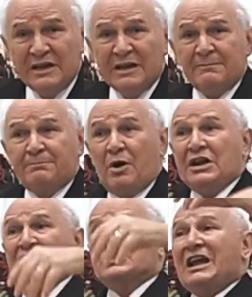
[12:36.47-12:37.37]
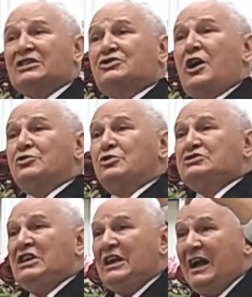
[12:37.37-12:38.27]
uh,
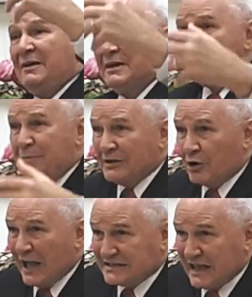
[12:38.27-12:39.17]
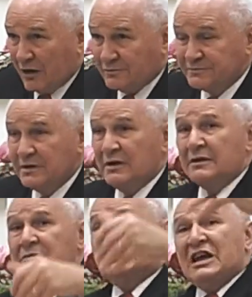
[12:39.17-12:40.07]
sickness. So that's why
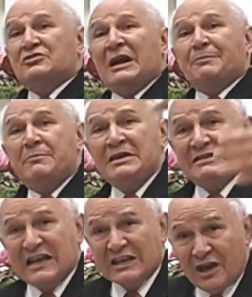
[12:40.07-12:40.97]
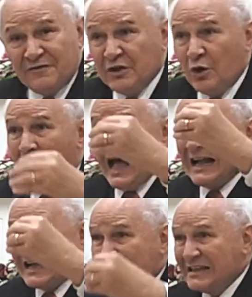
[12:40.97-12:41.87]
every day she asks for prayer. You
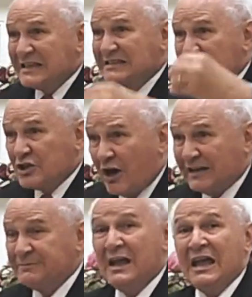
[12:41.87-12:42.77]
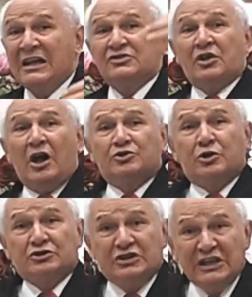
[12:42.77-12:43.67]
ask uh,
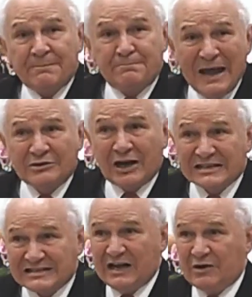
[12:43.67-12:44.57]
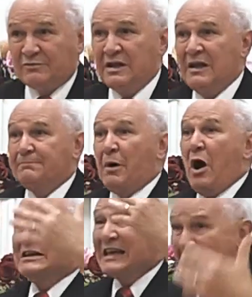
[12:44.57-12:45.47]
the woman that is
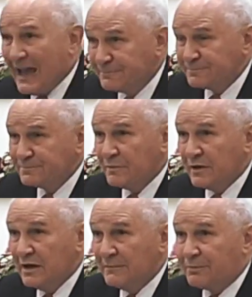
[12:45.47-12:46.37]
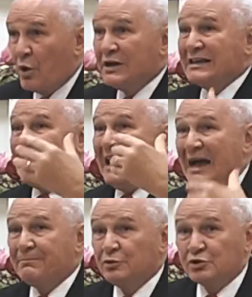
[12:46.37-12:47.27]
always asking for prayer, every service.
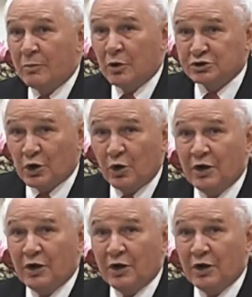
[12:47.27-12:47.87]
Why is that?